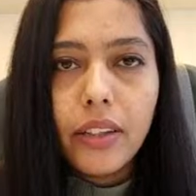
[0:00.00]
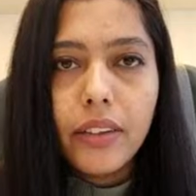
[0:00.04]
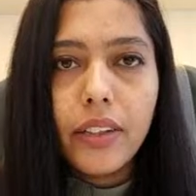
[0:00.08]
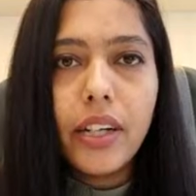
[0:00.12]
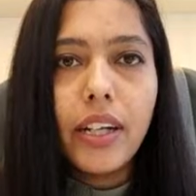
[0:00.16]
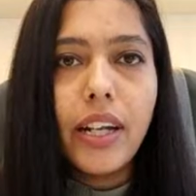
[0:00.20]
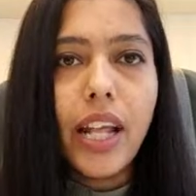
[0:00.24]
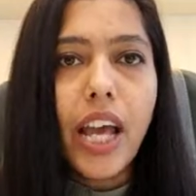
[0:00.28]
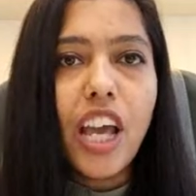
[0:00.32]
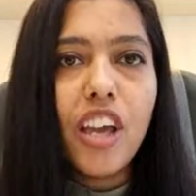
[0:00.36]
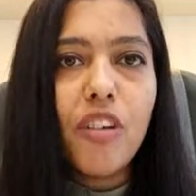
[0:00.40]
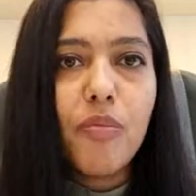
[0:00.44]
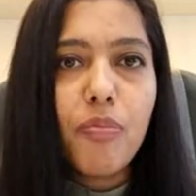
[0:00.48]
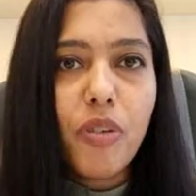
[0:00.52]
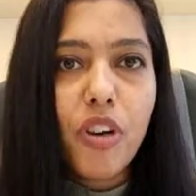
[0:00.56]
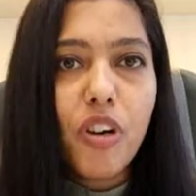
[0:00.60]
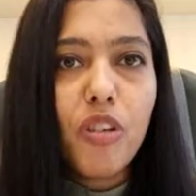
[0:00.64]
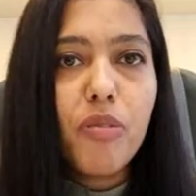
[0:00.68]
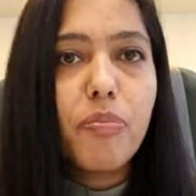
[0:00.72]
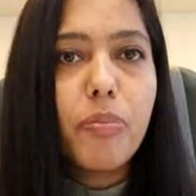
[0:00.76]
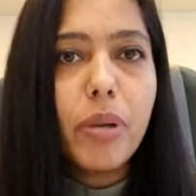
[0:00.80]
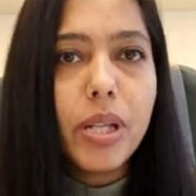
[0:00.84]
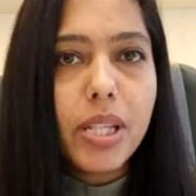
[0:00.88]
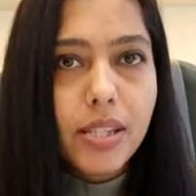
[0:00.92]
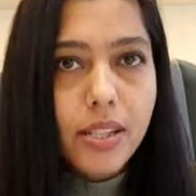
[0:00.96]
the type
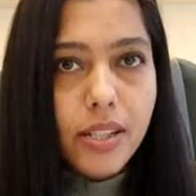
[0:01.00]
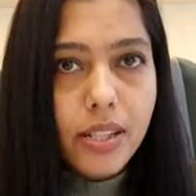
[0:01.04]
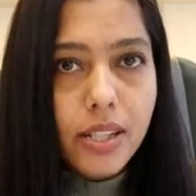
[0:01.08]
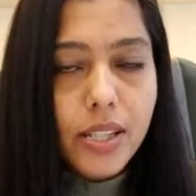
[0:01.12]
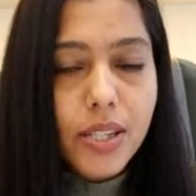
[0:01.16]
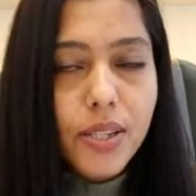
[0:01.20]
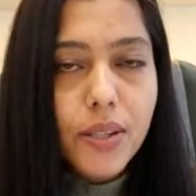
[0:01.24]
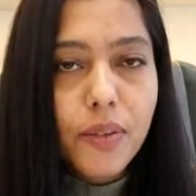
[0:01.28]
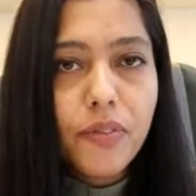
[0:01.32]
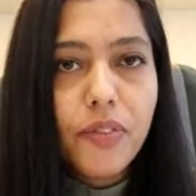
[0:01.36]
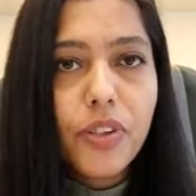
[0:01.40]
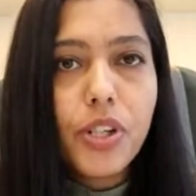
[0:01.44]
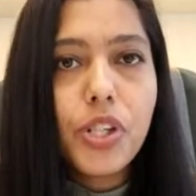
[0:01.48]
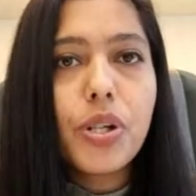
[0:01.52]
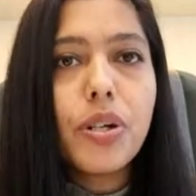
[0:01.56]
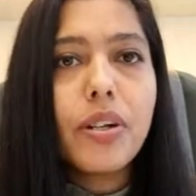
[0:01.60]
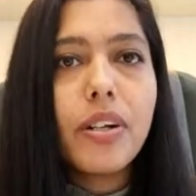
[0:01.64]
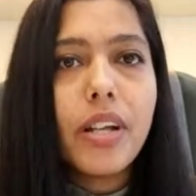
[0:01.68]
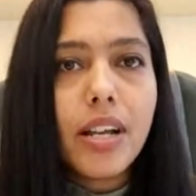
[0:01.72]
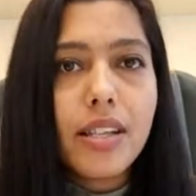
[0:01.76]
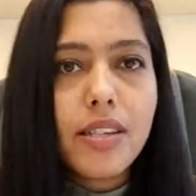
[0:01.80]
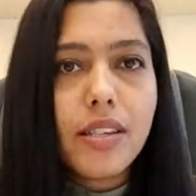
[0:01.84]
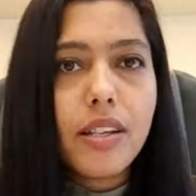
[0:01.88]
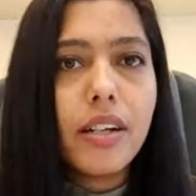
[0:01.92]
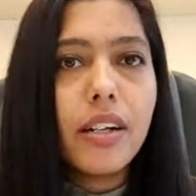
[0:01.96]
of business which
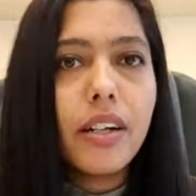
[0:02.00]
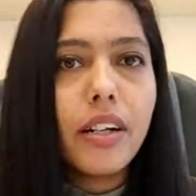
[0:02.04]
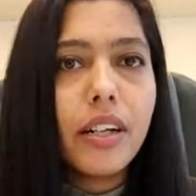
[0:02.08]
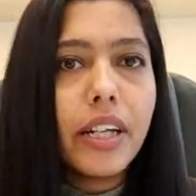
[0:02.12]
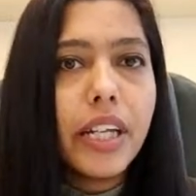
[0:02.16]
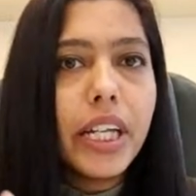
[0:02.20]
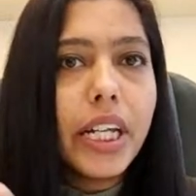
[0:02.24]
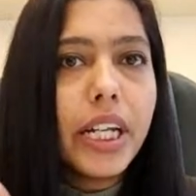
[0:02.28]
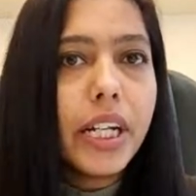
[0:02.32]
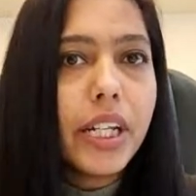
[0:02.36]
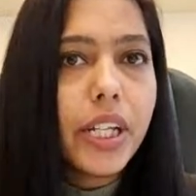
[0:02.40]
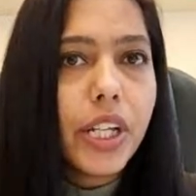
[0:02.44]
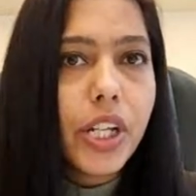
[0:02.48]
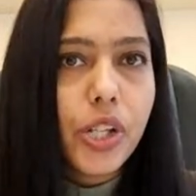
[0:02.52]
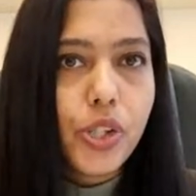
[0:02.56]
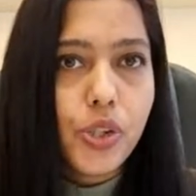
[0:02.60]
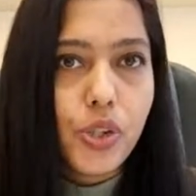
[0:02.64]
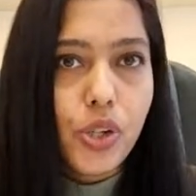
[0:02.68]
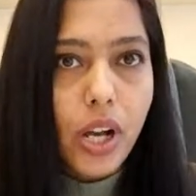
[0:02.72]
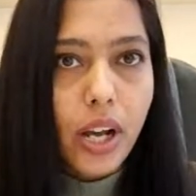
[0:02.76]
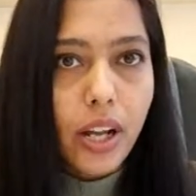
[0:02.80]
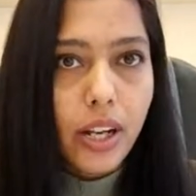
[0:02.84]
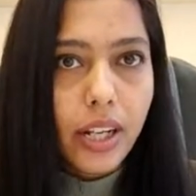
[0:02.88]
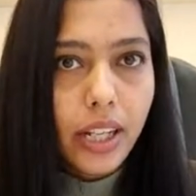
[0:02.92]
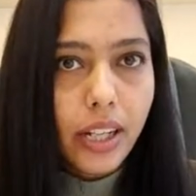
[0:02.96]
doesn't need
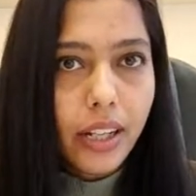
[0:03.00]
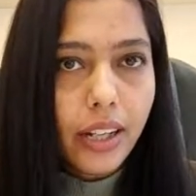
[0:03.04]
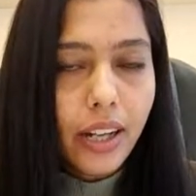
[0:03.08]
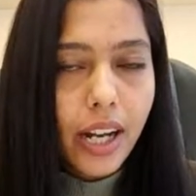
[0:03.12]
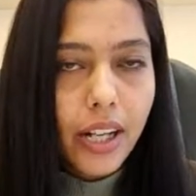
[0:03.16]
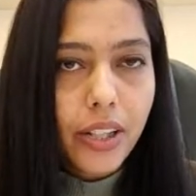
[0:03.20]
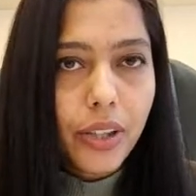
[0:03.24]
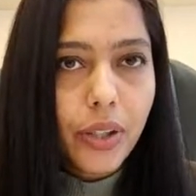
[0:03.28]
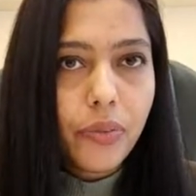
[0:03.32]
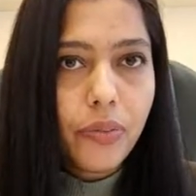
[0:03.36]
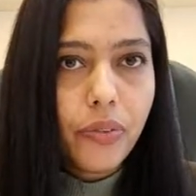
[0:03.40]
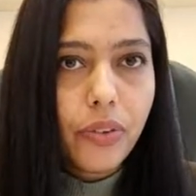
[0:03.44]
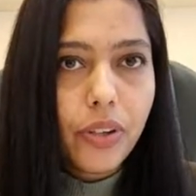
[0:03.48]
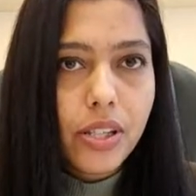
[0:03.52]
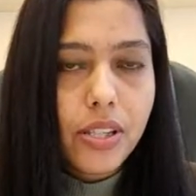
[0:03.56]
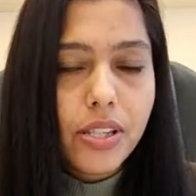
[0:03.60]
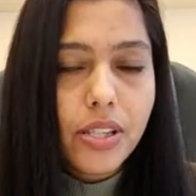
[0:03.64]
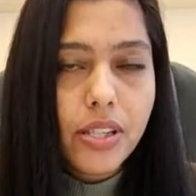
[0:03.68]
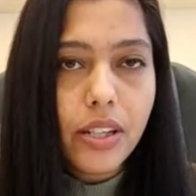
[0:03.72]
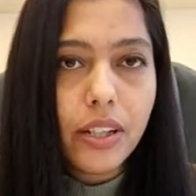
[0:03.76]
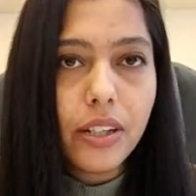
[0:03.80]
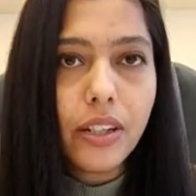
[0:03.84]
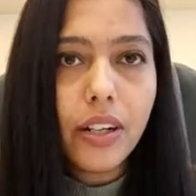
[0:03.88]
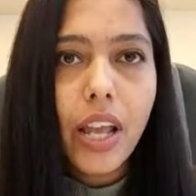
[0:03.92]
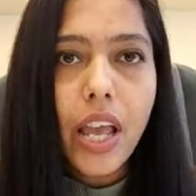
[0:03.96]
ijari at the
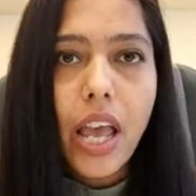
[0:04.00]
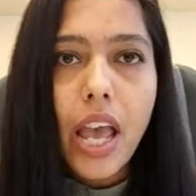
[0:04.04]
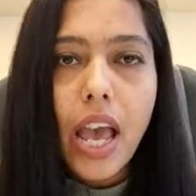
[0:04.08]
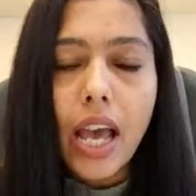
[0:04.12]
first year,